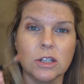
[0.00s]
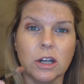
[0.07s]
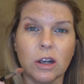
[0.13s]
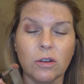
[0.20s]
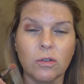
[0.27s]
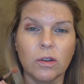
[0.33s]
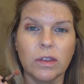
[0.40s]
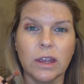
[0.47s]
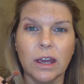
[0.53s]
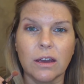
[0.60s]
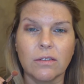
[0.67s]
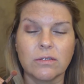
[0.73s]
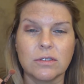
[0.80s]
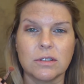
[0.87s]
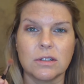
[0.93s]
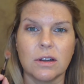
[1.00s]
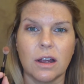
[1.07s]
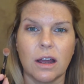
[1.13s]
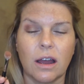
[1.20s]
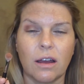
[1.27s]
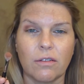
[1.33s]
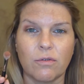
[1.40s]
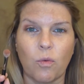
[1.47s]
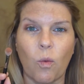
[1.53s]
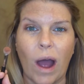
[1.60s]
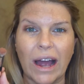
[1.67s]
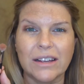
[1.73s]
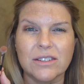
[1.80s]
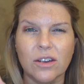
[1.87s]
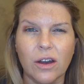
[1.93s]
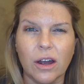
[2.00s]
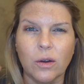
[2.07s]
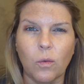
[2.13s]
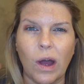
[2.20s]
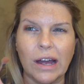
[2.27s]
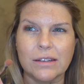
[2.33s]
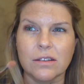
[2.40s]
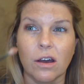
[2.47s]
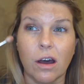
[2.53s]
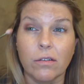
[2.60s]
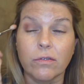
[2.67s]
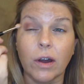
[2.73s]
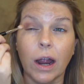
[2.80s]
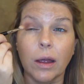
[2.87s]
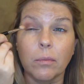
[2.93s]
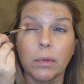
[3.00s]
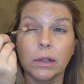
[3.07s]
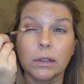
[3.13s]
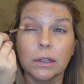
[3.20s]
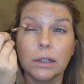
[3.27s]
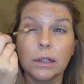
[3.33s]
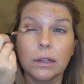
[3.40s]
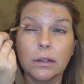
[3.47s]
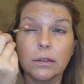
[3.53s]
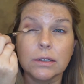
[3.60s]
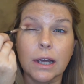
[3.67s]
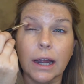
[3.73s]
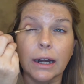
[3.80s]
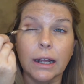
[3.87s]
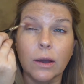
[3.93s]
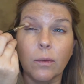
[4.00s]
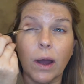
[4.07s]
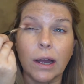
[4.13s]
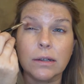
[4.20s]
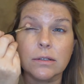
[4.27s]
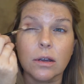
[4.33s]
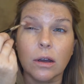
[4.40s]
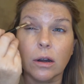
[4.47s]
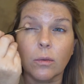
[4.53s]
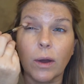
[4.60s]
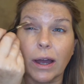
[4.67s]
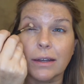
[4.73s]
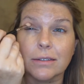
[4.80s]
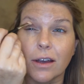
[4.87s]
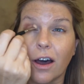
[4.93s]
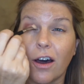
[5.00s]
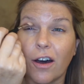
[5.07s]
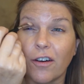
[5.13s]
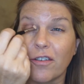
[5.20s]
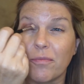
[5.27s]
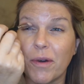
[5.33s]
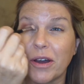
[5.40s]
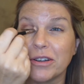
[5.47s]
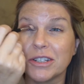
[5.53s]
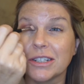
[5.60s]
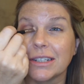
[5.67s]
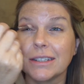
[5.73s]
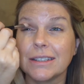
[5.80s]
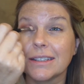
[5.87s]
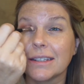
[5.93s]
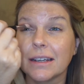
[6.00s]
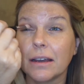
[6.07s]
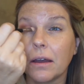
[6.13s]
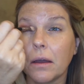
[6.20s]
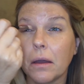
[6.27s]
You know, think of wax on, wax off, right? But little tiny wax on, wax off motions.